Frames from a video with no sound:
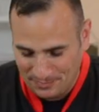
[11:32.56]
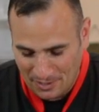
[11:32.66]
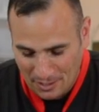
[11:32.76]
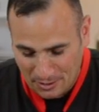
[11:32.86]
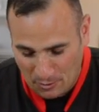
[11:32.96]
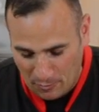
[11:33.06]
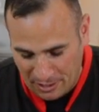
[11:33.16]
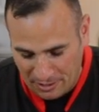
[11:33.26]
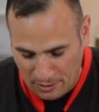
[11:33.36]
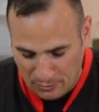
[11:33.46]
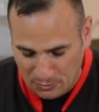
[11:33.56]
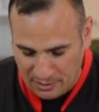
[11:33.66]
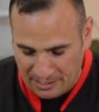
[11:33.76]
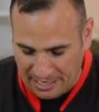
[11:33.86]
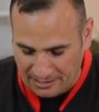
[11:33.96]
So what we're gonna do is we're
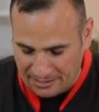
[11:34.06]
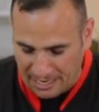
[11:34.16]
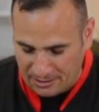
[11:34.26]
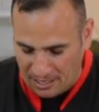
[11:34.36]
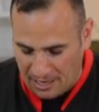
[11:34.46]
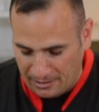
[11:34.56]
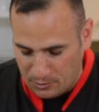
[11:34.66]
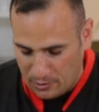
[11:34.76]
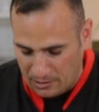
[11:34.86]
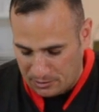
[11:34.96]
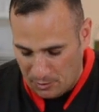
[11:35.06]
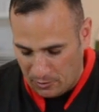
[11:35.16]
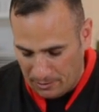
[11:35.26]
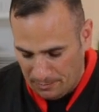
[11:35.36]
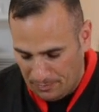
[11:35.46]
gonna take this outside to our
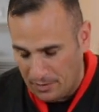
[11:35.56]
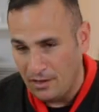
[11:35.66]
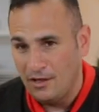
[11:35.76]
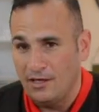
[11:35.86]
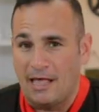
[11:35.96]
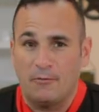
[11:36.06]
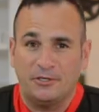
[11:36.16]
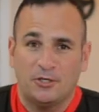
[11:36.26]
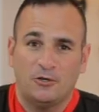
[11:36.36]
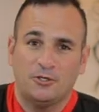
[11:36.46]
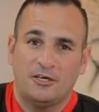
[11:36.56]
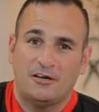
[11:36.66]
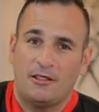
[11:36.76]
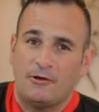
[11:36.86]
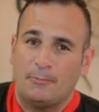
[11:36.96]
smoker that we showed you in
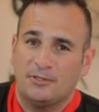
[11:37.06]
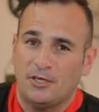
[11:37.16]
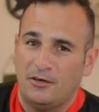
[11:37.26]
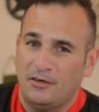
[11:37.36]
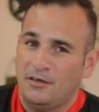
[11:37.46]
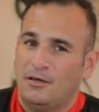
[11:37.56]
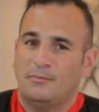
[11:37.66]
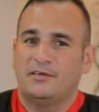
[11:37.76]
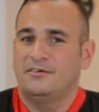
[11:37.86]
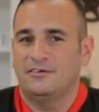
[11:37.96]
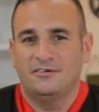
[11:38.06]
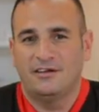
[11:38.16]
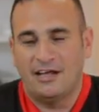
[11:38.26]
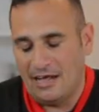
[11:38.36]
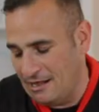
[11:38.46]
another episode, but
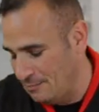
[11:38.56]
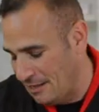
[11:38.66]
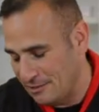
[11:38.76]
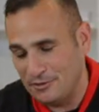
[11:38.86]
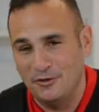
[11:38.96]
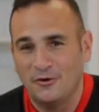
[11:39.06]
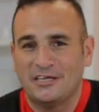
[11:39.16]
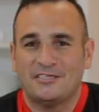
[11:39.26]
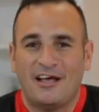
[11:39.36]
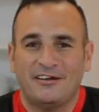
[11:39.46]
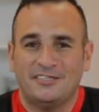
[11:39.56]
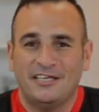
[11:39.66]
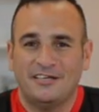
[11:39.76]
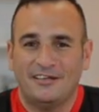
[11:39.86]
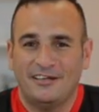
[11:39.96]
I'll be honest with you, who gets tired of
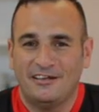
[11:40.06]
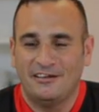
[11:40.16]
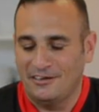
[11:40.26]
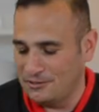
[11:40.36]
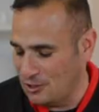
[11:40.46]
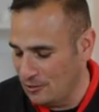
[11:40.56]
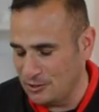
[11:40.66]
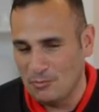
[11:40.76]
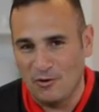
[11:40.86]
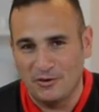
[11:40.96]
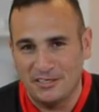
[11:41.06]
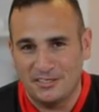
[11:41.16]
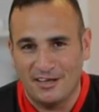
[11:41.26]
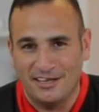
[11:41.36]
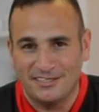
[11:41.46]
seeing a Shirley smoker
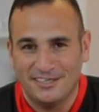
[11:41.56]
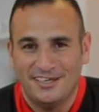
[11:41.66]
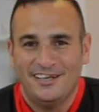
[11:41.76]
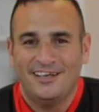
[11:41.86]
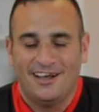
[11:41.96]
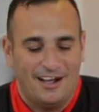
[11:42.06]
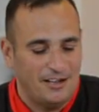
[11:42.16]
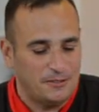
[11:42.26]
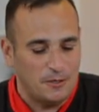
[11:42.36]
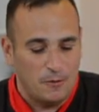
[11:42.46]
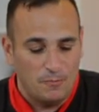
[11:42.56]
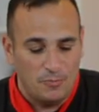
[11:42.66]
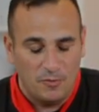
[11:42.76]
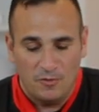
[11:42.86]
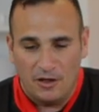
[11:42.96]
this size? So
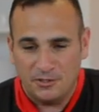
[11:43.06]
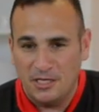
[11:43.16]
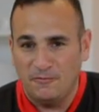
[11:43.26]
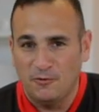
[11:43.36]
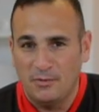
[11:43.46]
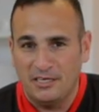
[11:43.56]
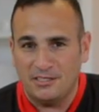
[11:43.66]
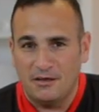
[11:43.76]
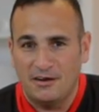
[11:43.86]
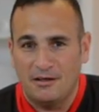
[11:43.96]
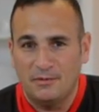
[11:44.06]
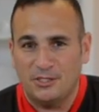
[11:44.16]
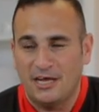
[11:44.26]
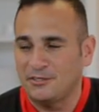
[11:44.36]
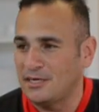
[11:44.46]
I'll see you in a few minutes and I'll meet
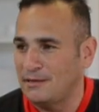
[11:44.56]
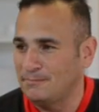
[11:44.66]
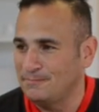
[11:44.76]
you outside.